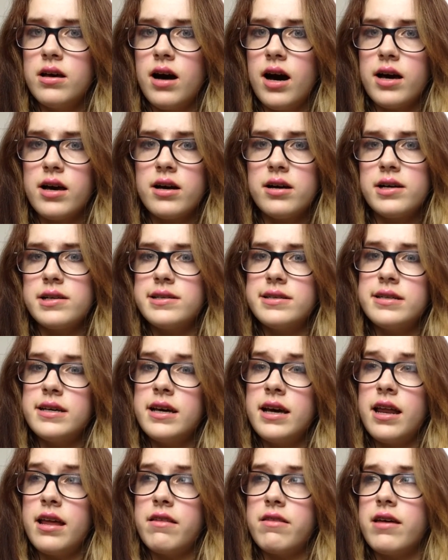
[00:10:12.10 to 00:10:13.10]
I can't
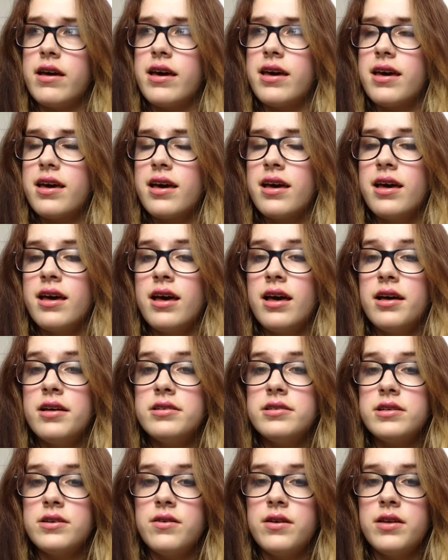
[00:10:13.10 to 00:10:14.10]
see anything.
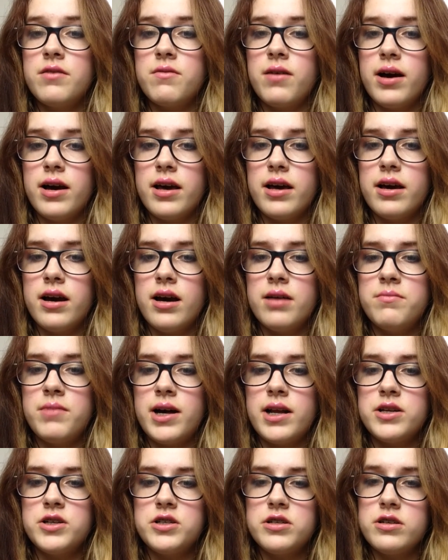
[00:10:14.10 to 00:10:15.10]
So anyway, I
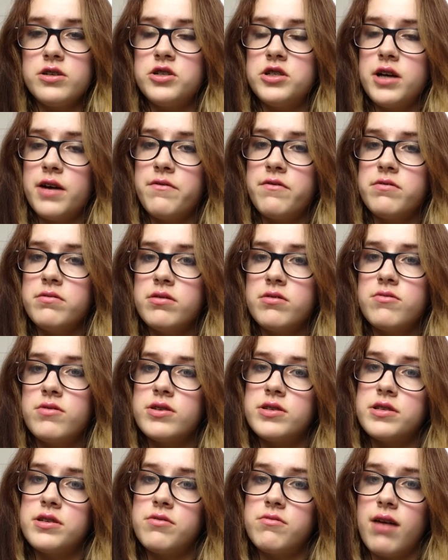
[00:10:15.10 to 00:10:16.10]
managed to shuffle
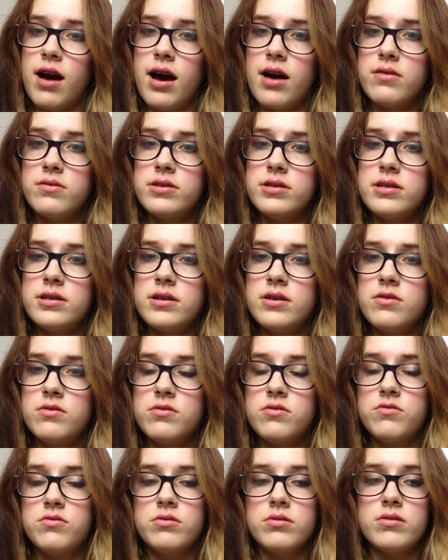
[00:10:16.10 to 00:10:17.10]
across the ground,
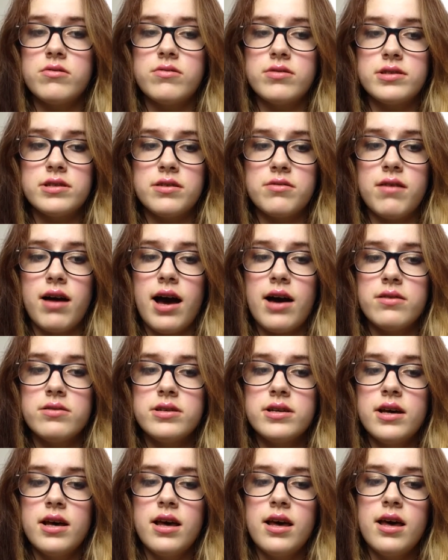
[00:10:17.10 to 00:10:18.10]
or crawl across the
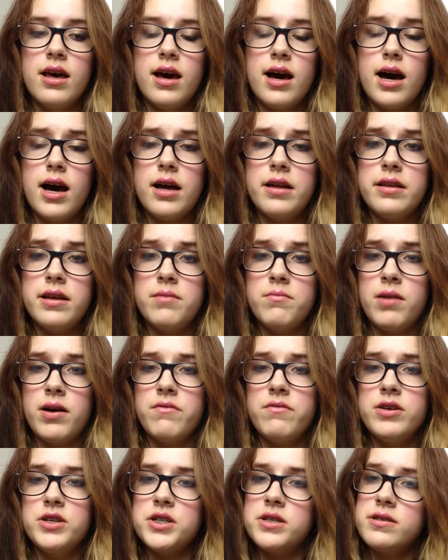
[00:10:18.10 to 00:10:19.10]
ground, and then my
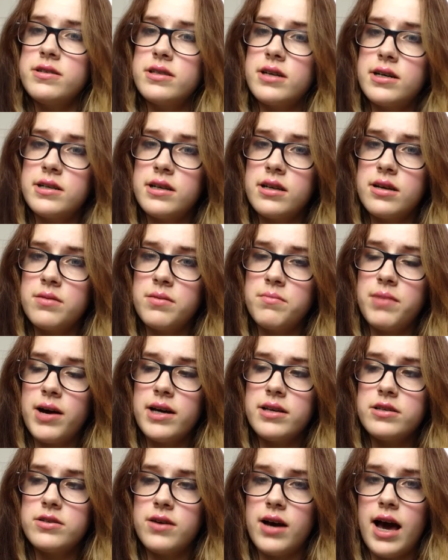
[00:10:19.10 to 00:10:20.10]
vision started coming
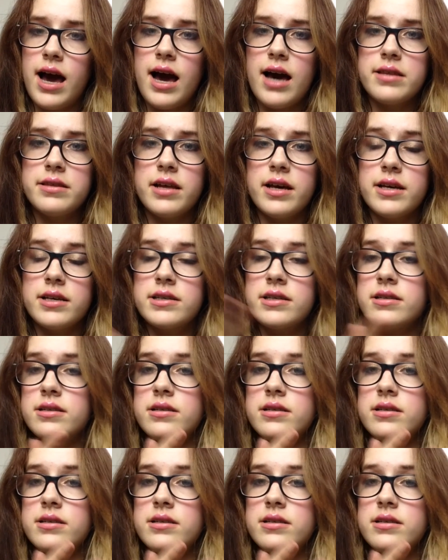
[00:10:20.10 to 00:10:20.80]
back, so I had like